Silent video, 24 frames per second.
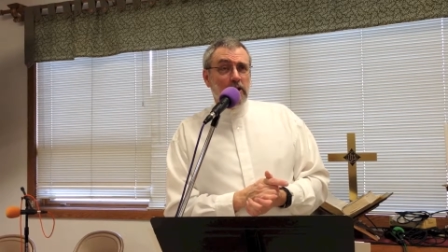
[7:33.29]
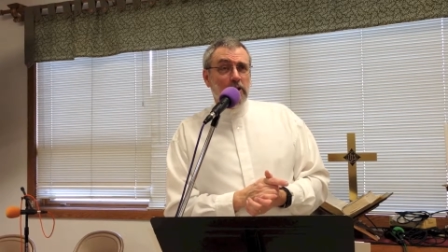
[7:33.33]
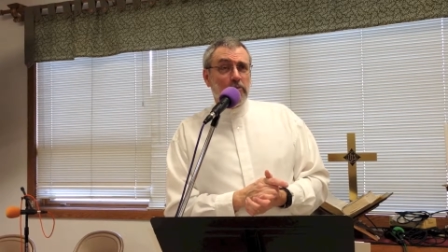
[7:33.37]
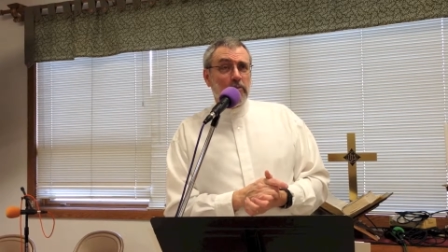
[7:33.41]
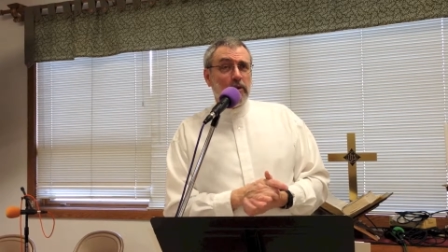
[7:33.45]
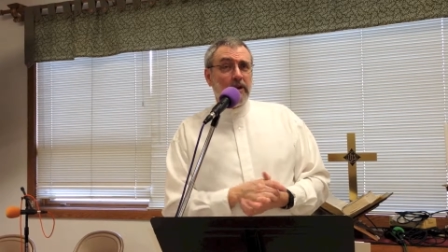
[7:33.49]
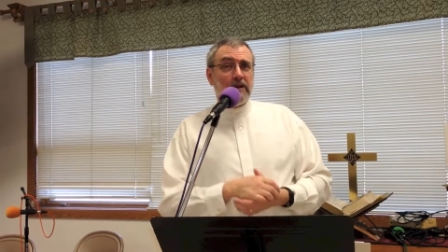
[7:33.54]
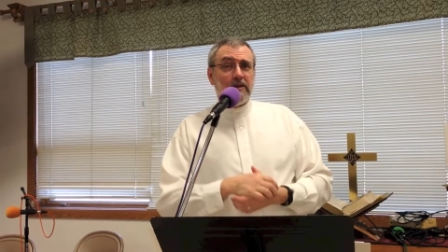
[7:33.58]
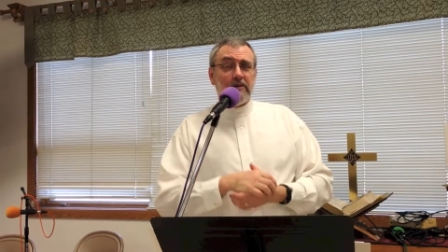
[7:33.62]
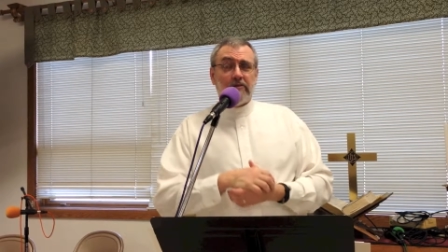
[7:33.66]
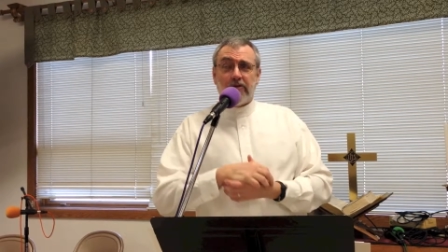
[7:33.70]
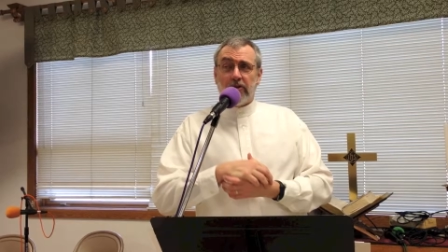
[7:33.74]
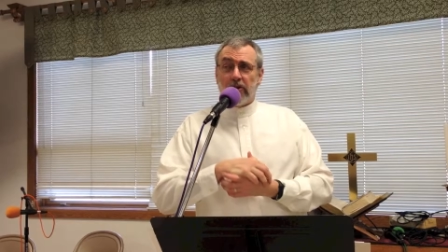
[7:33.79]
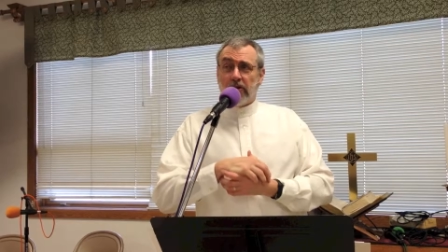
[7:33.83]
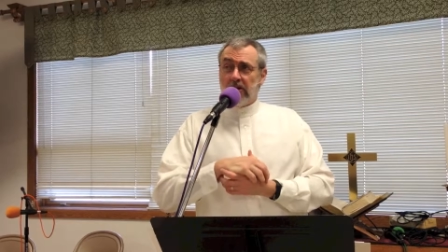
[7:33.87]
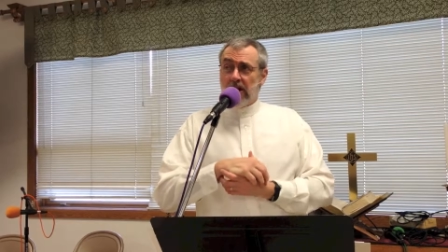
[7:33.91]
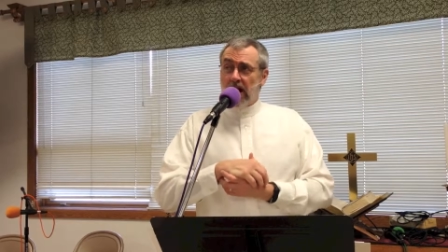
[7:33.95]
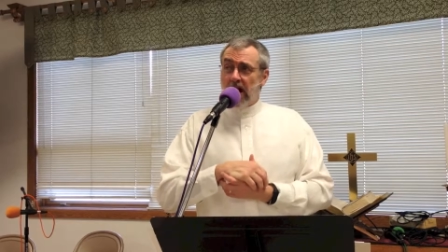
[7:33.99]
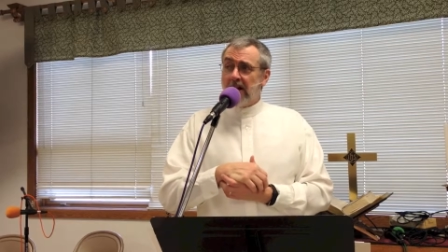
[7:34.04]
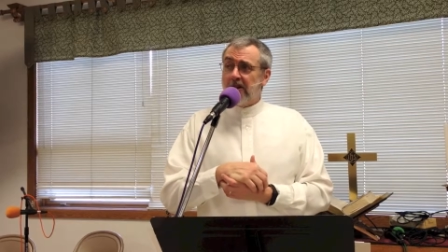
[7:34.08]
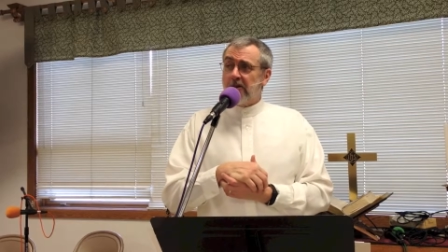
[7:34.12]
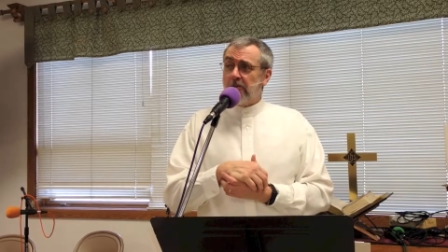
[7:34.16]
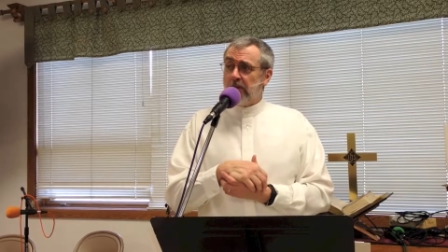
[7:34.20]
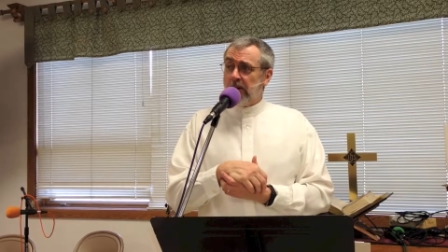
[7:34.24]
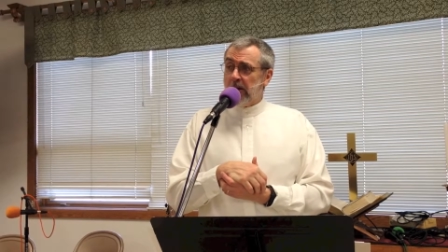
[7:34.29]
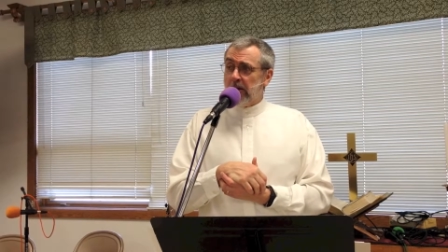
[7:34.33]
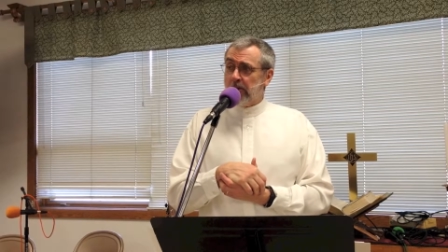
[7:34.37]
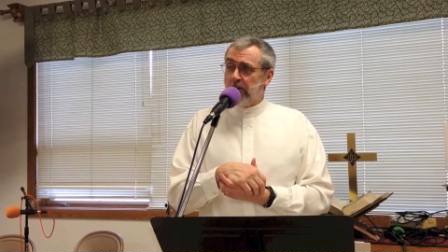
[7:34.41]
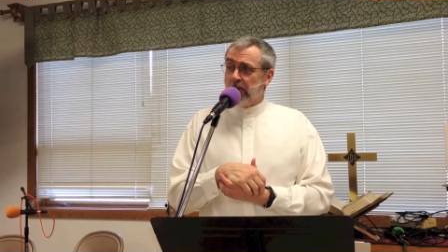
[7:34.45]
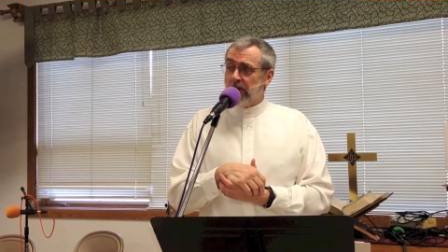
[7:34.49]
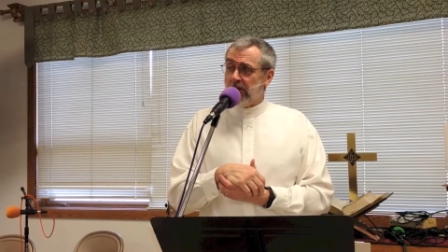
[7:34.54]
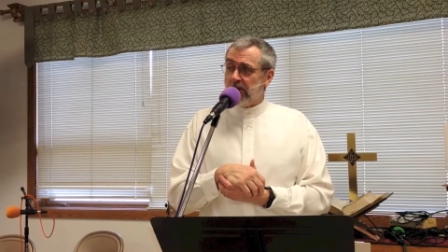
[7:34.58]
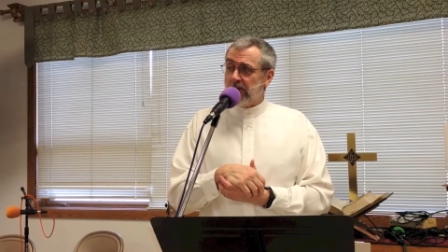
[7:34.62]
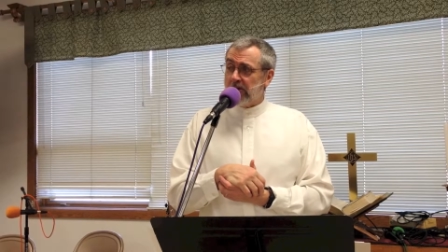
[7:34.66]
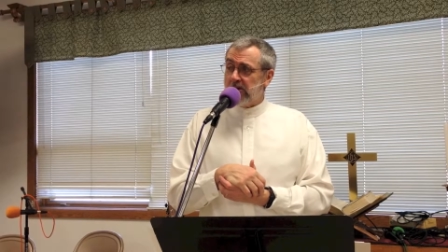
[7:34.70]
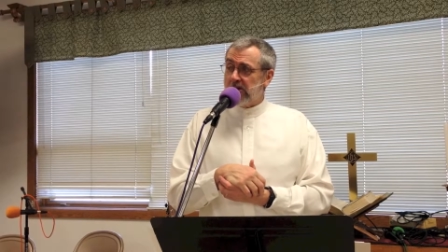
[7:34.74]
but for a lot of
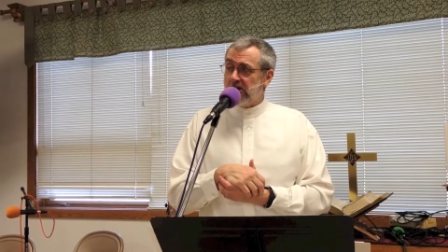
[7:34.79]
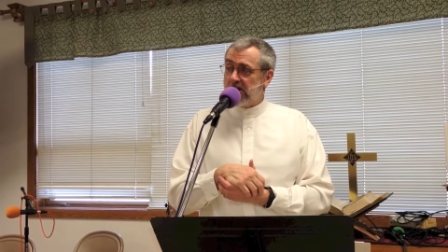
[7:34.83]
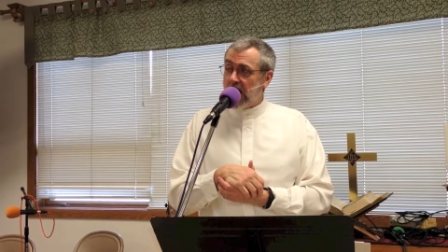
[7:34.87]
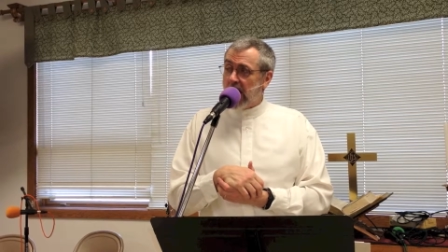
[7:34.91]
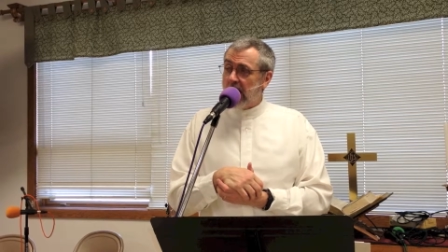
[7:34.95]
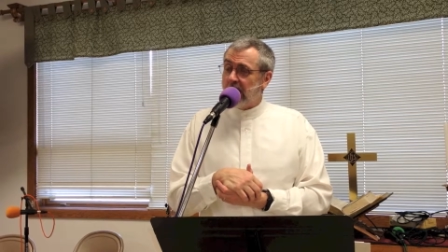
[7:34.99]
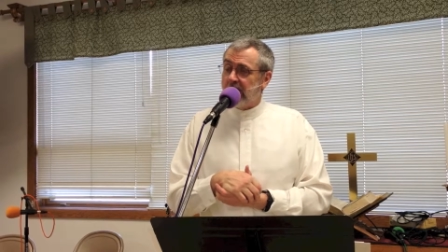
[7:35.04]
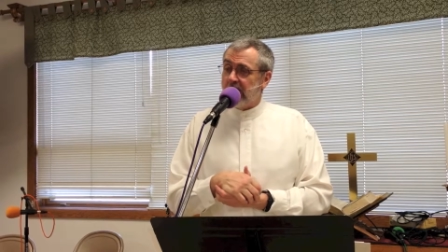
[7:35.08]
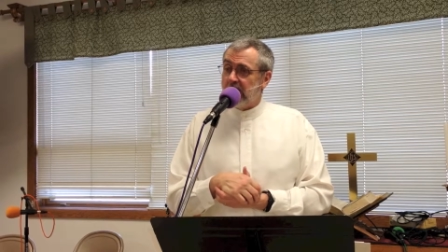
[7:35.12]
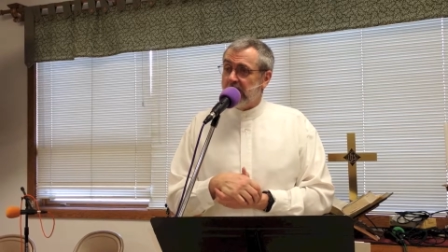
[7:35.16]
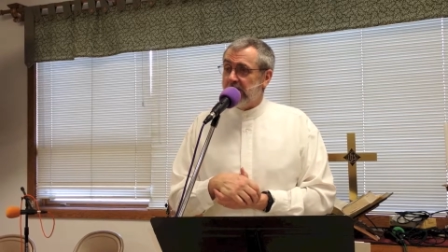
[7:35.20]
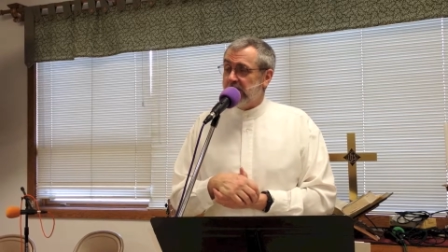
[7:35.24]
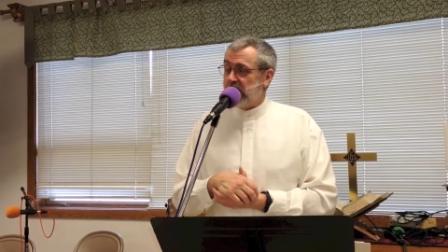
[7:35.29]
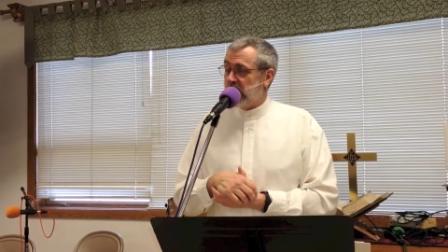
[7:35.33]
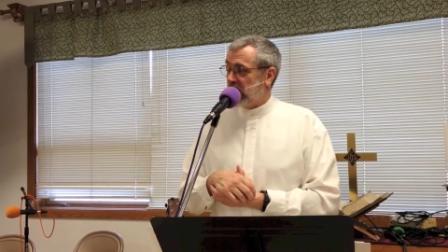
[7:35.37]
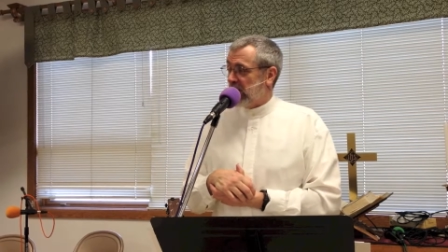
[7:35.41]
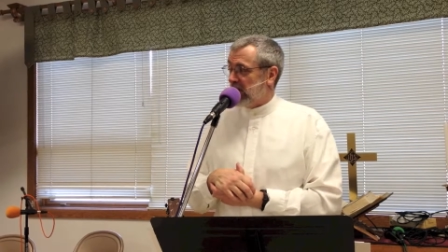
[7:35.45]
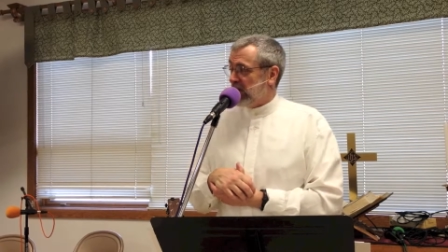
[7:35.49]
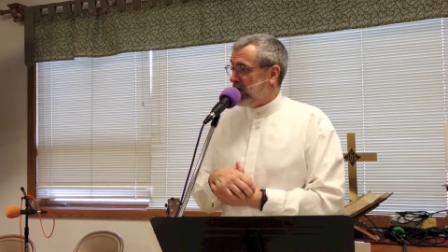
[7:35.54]
people stuff is